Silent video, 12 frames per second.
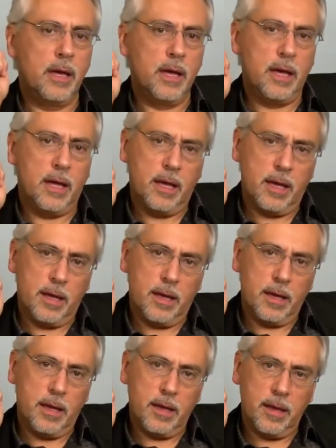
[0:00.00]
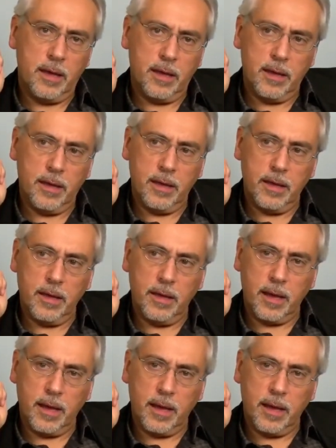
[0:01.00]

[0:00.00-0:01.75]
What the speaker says: (silence)